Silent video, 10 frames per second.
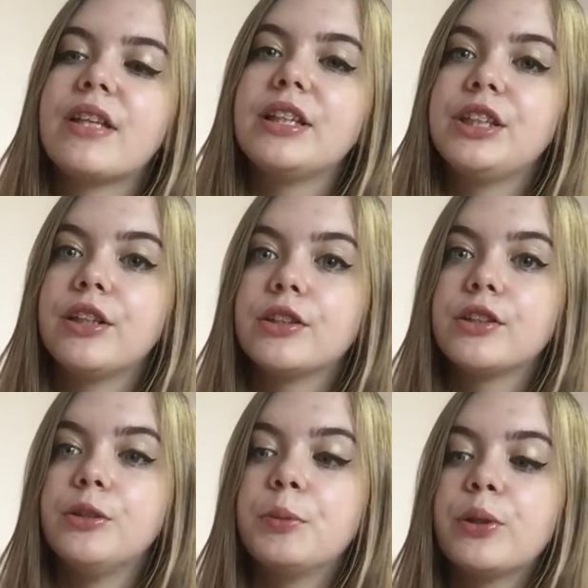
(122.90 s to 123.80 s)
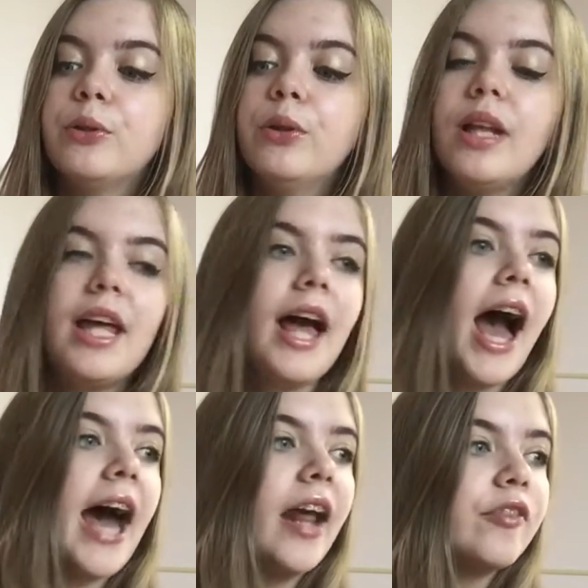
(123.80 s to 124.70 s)
think she looks super cool.
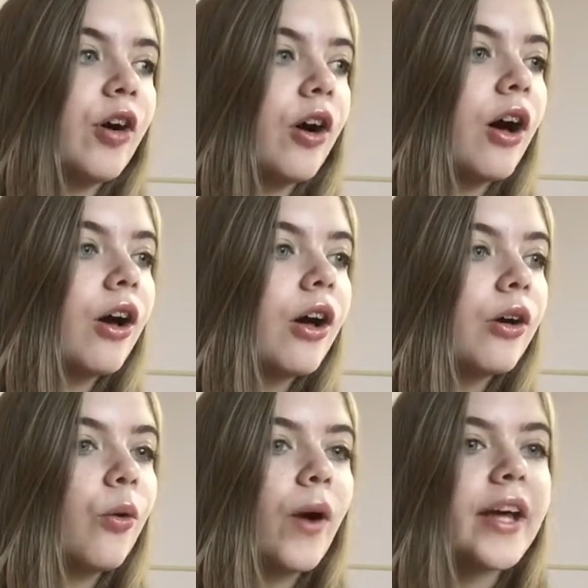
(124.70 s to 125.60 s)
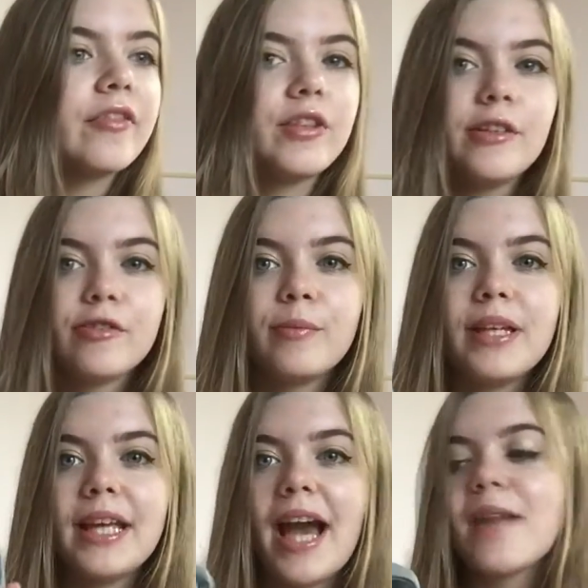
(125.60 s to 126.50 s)
And I've got quite a few from
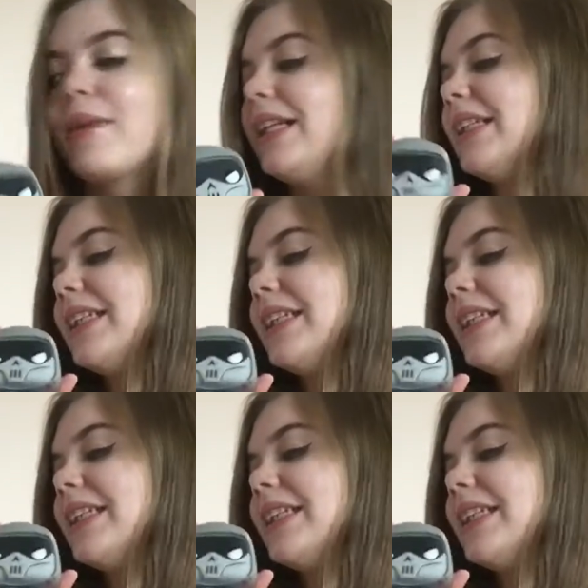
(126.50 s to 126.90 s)
the animated